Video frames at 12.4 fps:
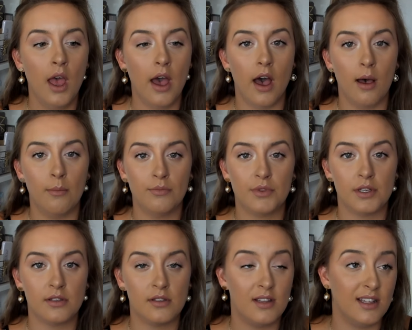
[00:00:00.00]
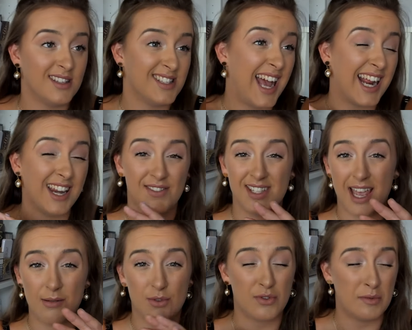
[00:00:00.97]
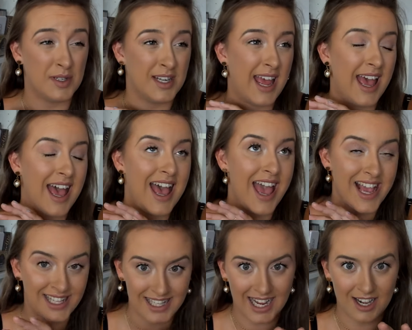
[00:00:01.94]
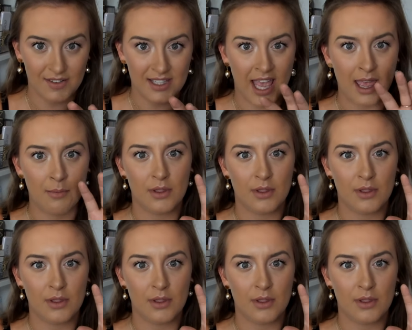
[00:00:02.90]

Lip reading: that's exactly the same, scripted exactly the same.